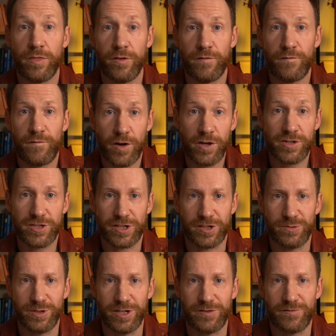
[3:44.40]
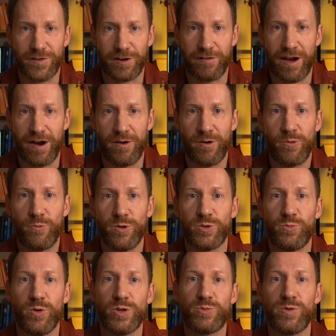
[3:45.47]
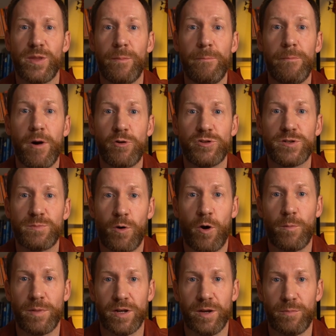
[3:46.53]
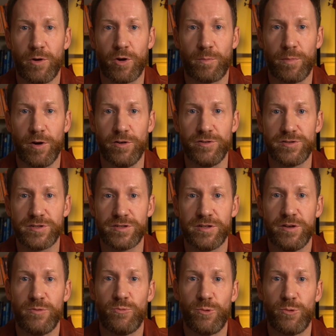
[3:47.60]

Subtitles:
The first thing that we need to figure out was which were the most popular blog posts.